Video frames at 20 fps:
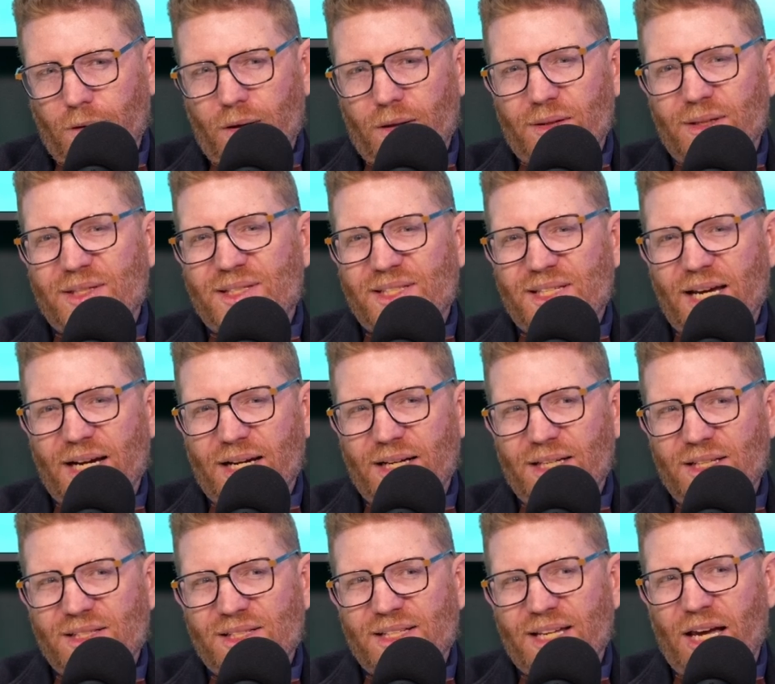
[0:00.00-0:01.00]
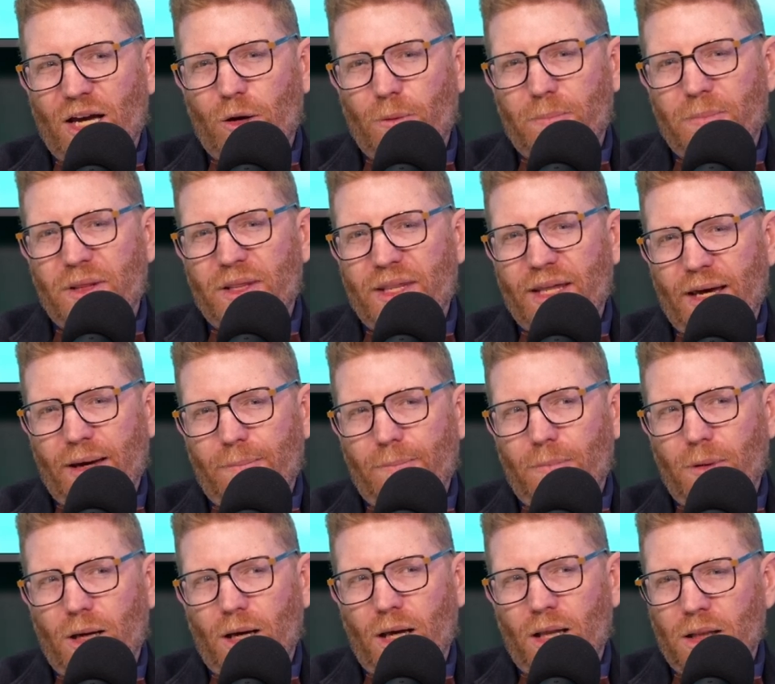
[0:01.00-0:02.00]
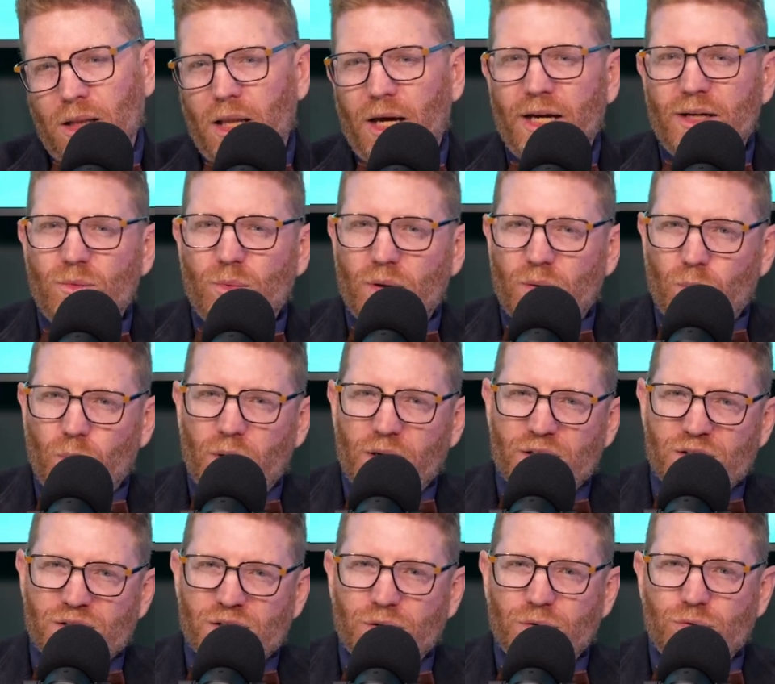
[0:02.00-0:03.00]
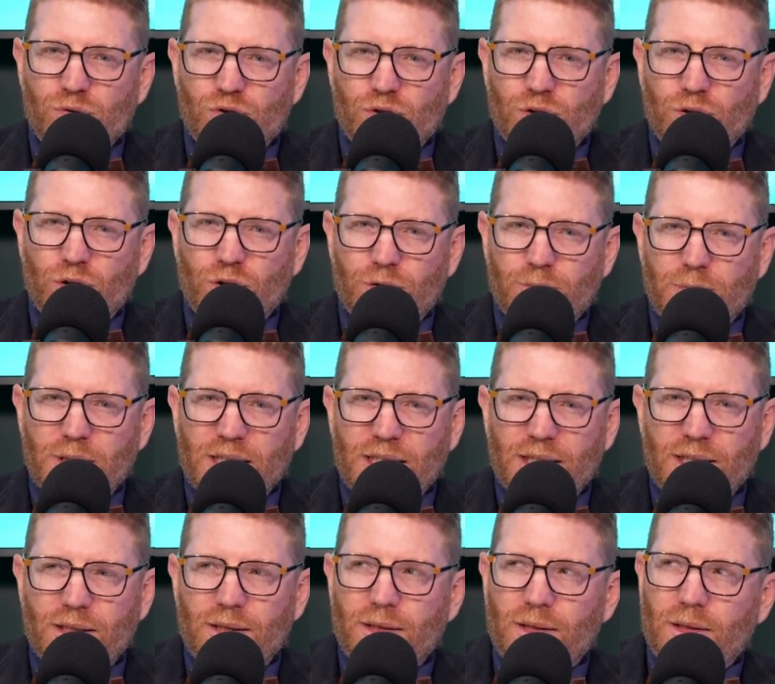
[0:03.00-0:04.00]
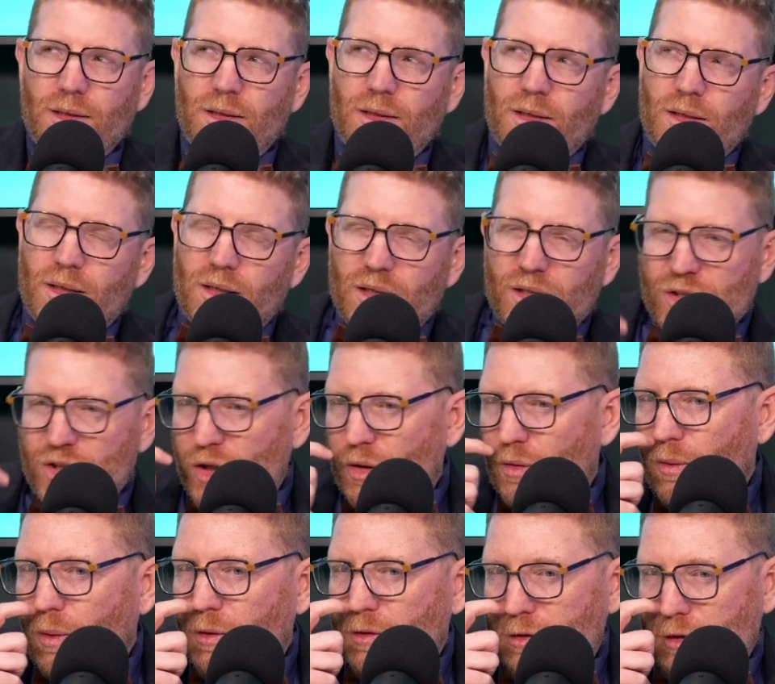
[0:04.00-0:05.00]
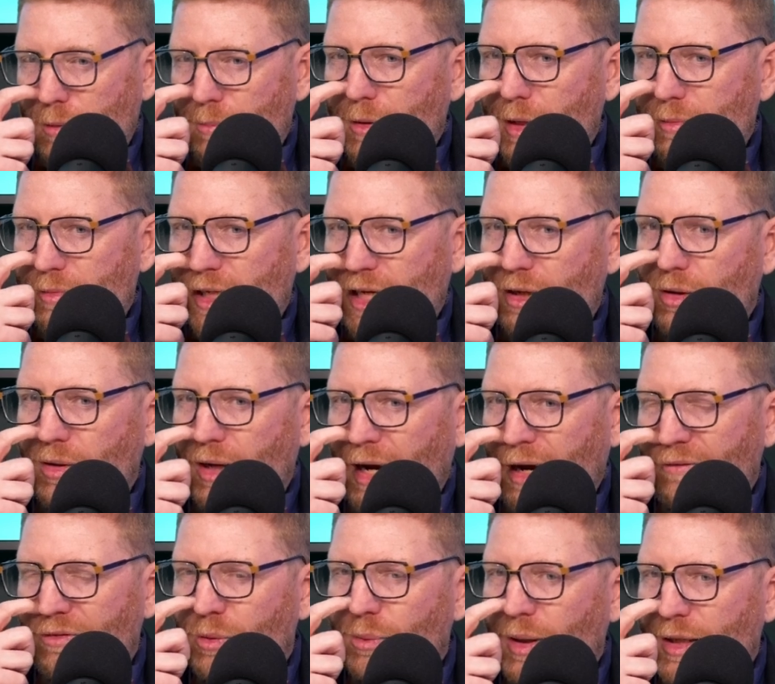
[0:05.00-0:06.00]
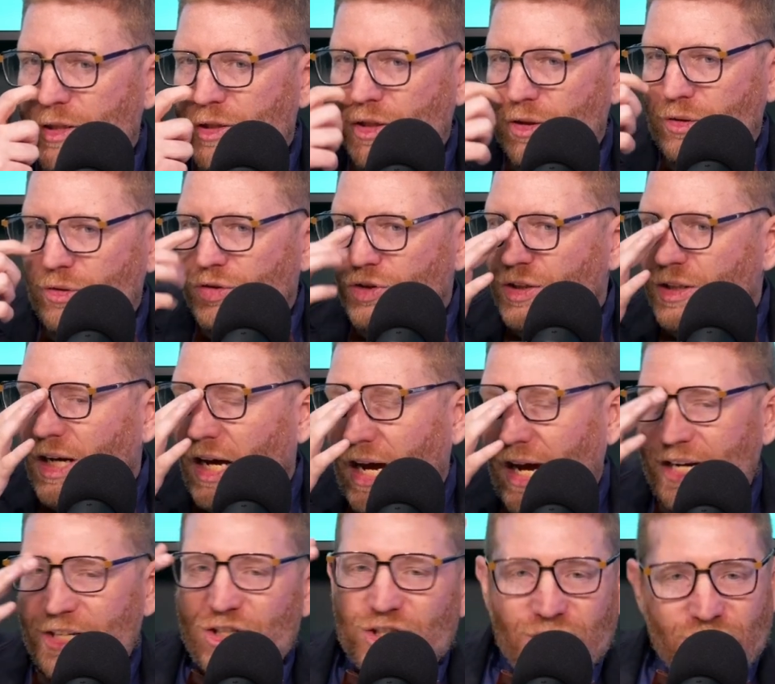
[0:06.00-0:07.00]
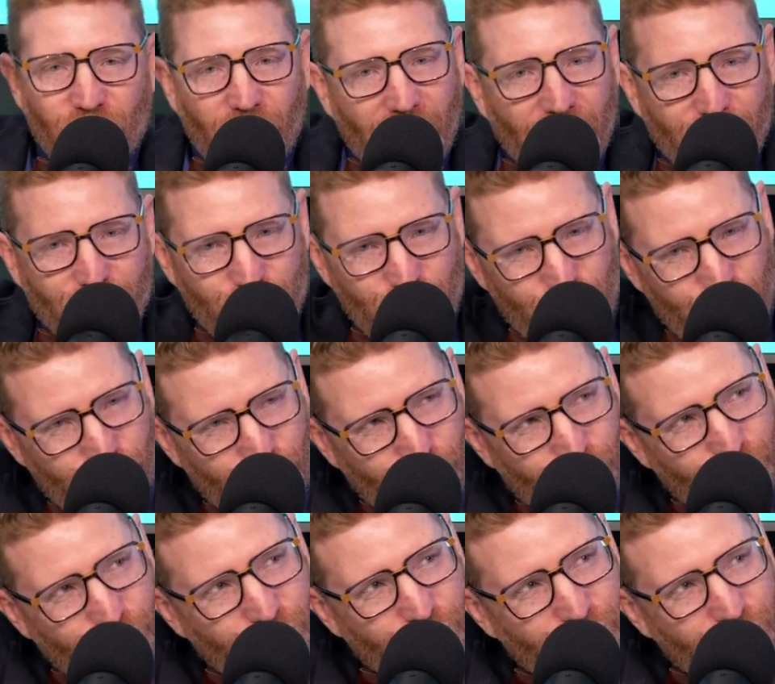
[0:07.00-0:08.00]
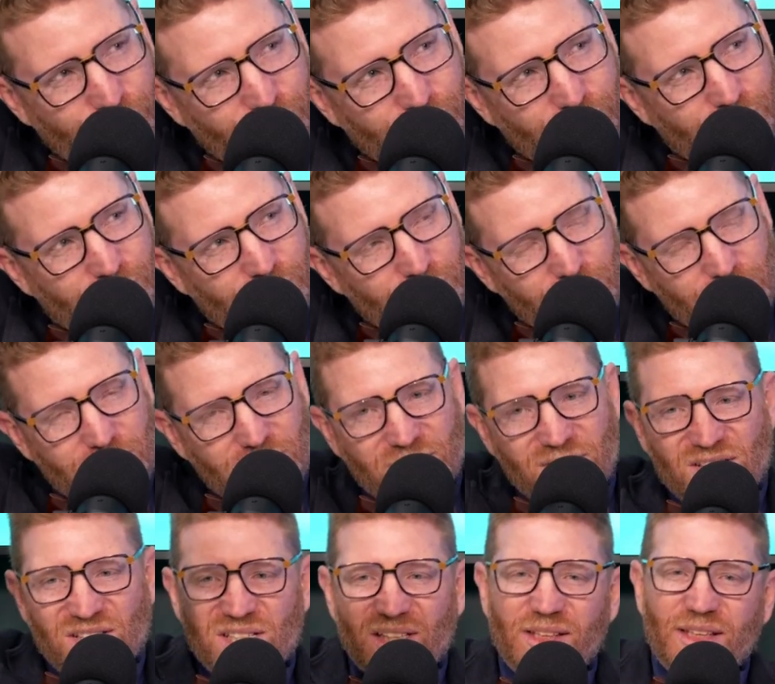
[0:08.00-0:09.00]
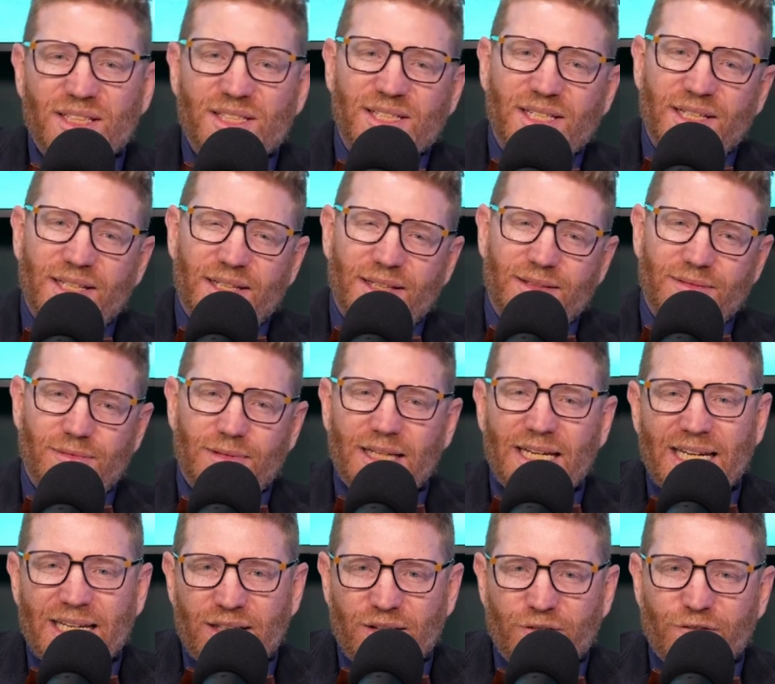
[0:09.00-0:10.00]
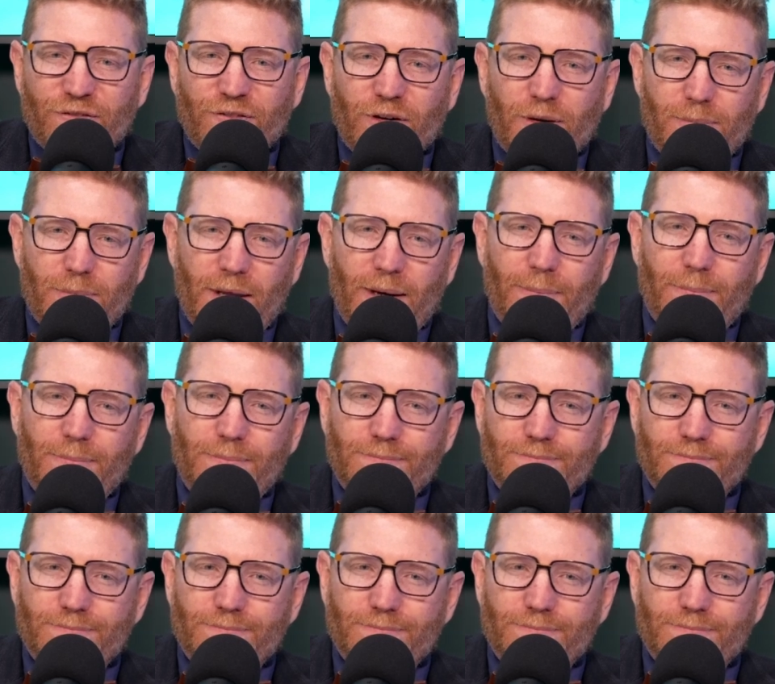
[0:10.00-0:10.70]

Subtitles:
The second is to help them align with what a solution could be. So sometimes I don't have the right solution. I just know how to solicit it from them.